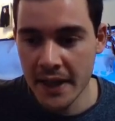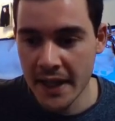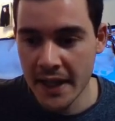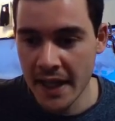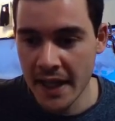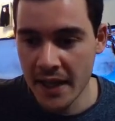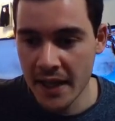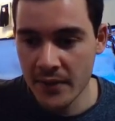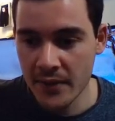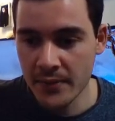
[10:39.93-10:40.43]
I
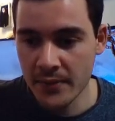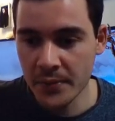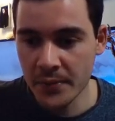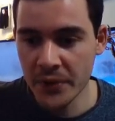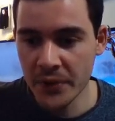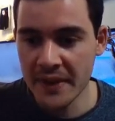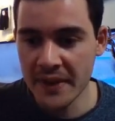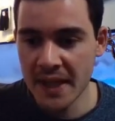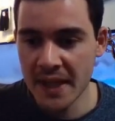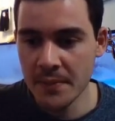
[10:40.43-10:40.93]
have
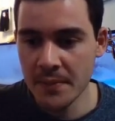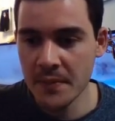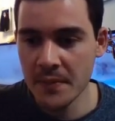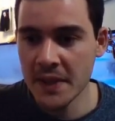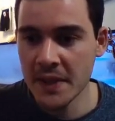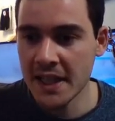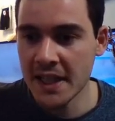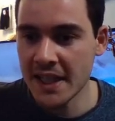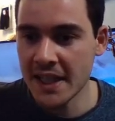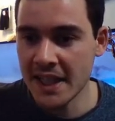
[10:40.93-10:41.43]
put
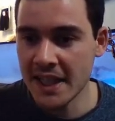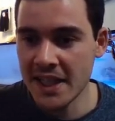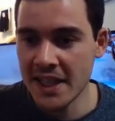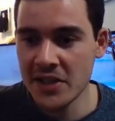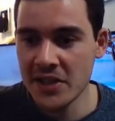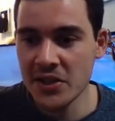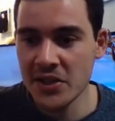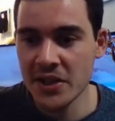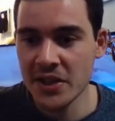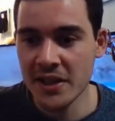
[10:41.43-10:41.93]
them in
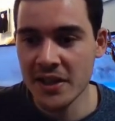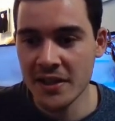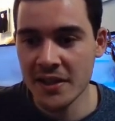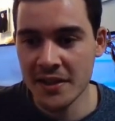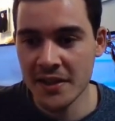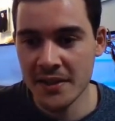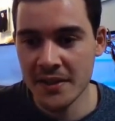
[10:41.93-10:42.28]
each